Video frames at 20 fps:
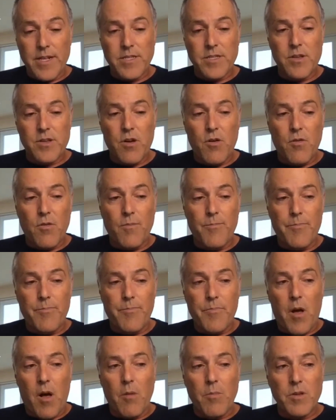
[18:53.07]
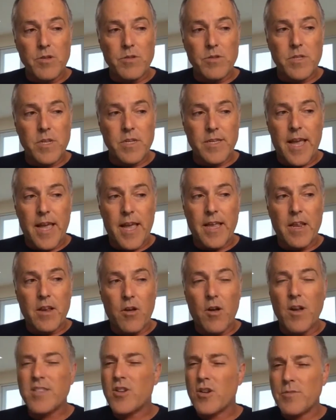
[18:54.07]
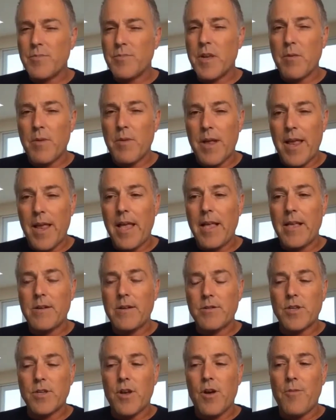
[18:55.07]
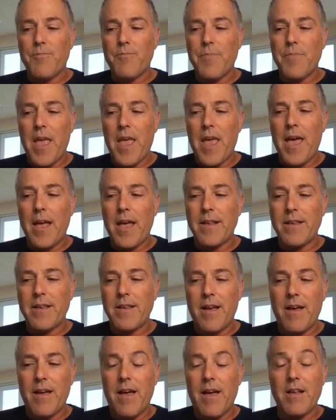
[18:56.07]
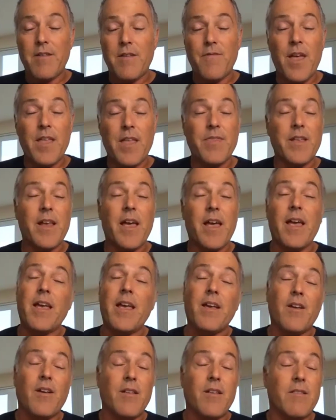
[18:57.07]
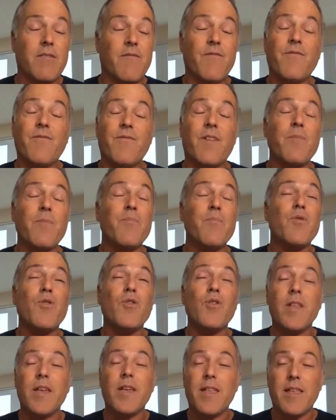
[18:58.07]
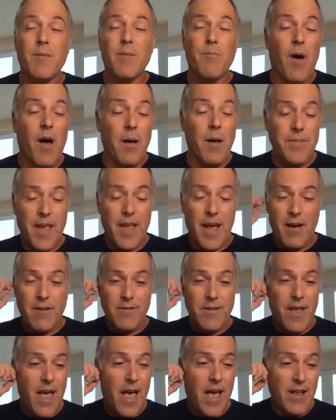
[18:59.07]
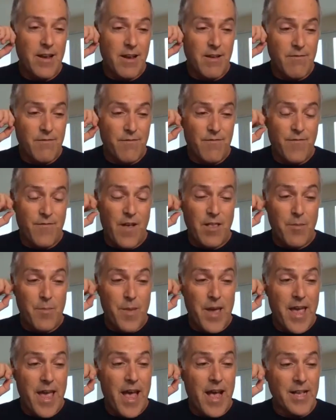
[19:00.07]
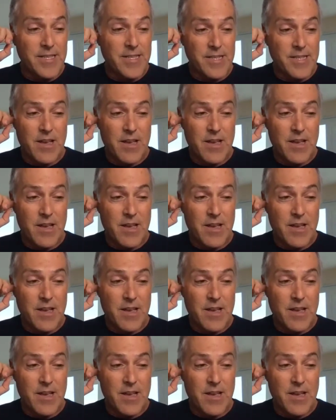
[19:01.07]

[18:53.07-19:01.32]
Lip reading: So almost a decade ago, I started speaking about 8 years ago, and an event that I completely bombed out at and fell on my ass